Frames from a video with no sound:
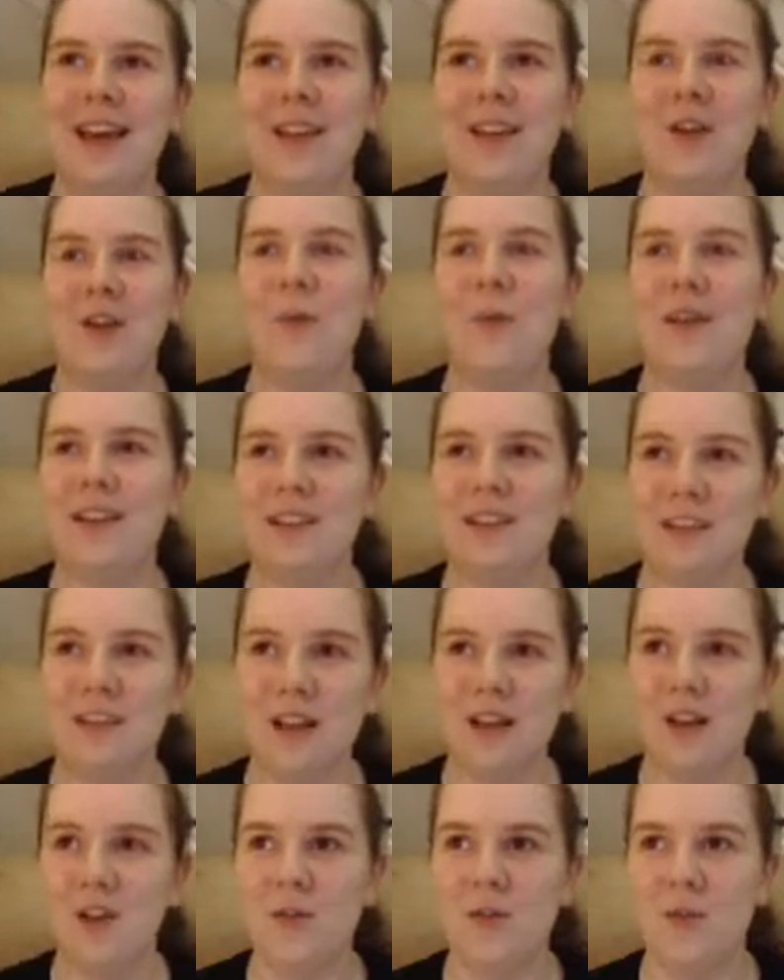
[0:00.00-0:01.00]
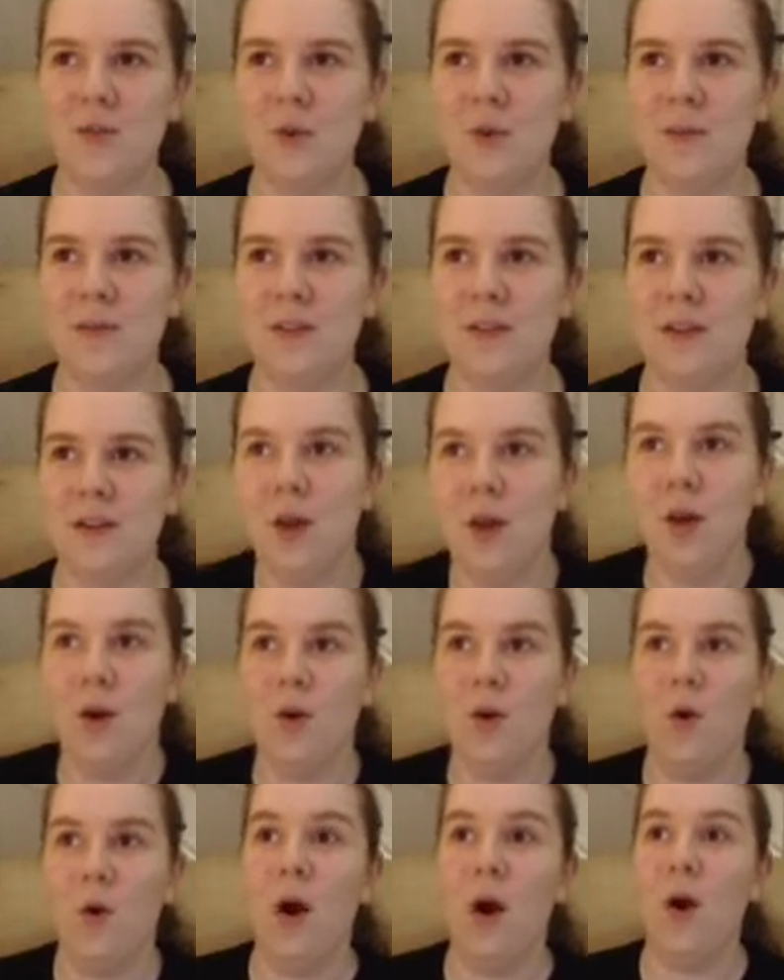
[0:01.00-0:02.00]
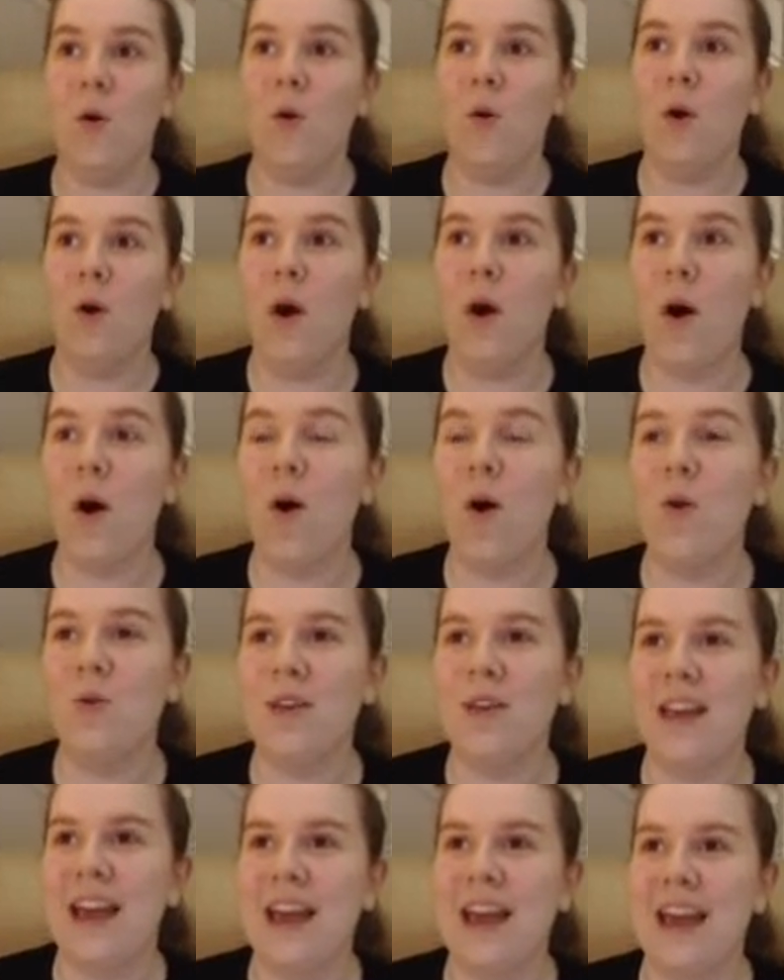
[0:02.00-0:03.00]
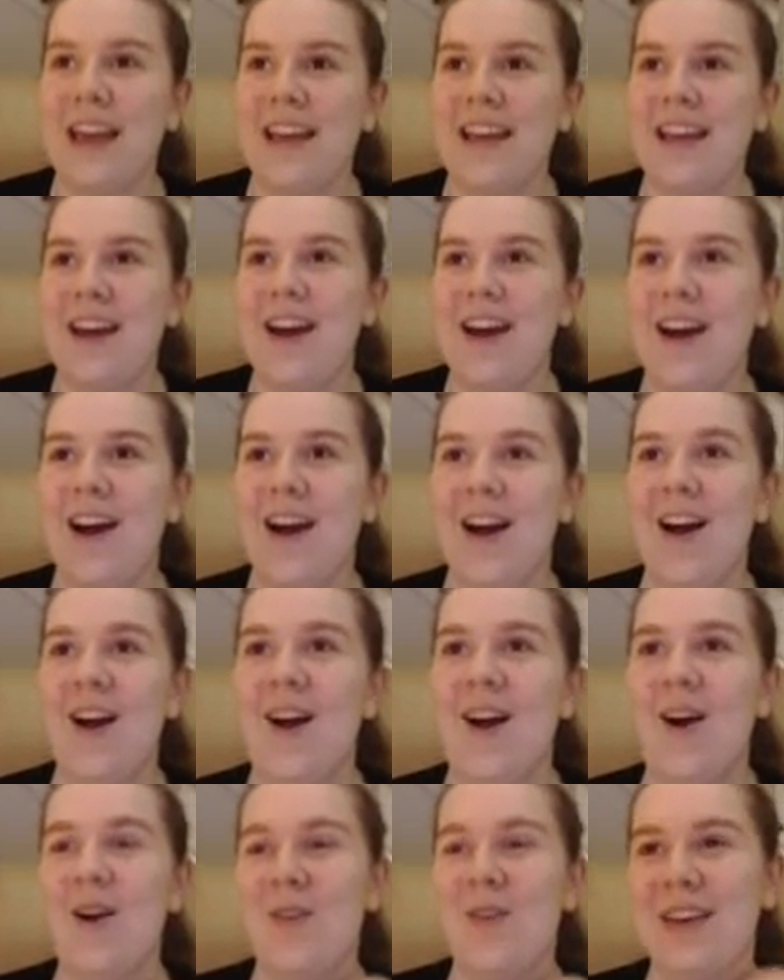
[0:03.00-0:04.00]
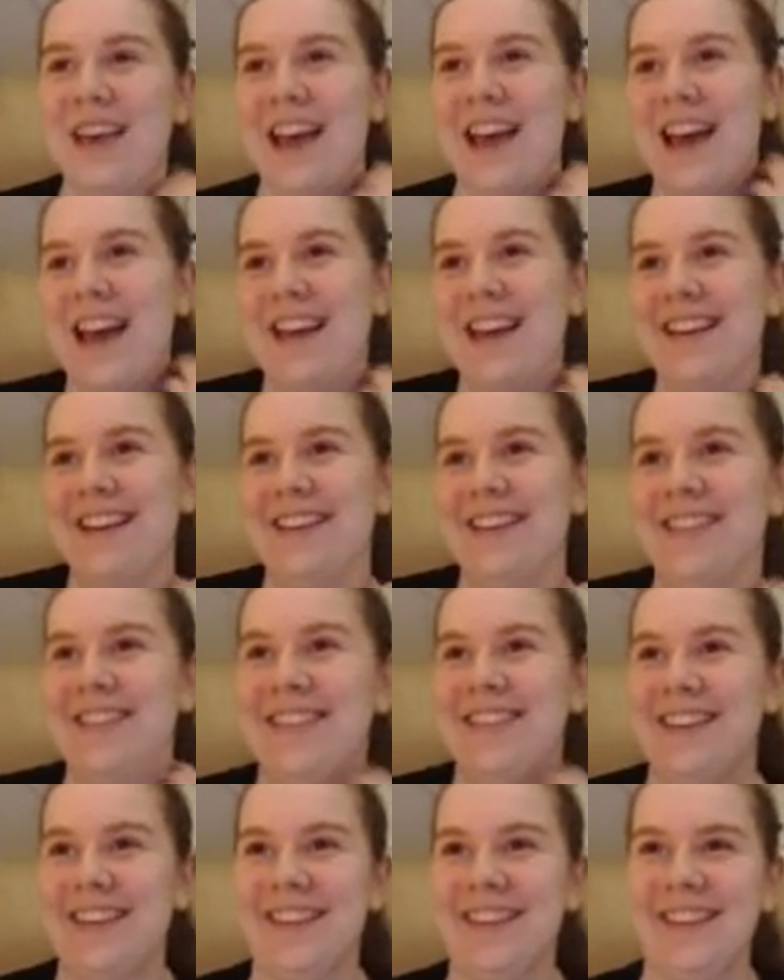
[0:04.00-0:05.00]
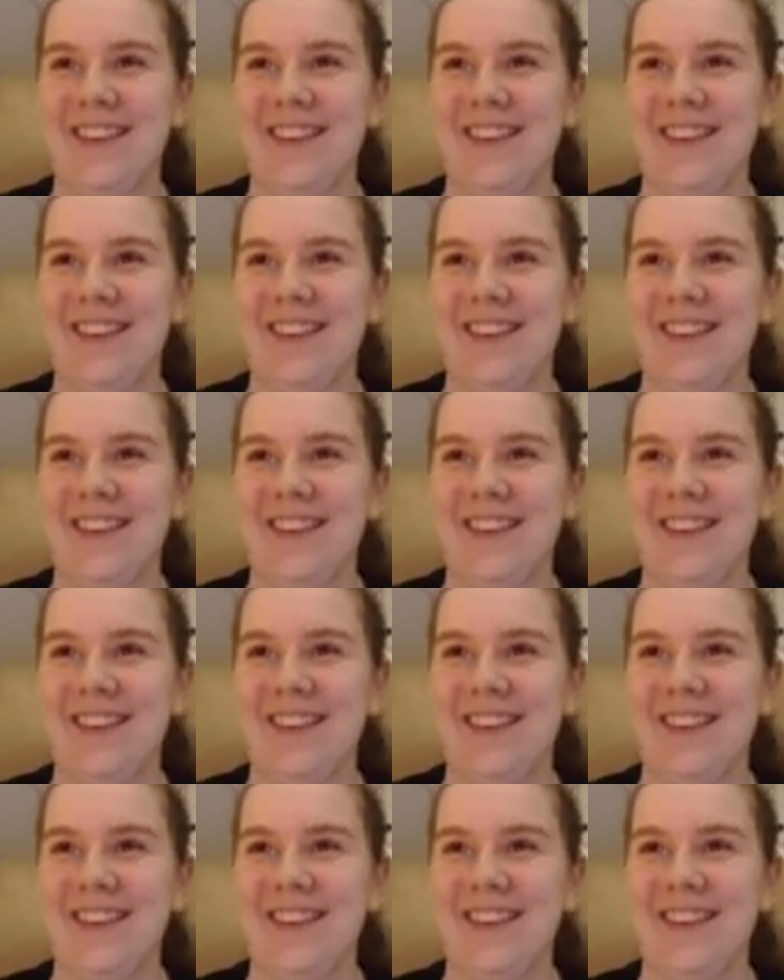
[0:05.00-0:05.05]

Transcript: Go back to the locker rooms. Then, oh, okay, okay. This is.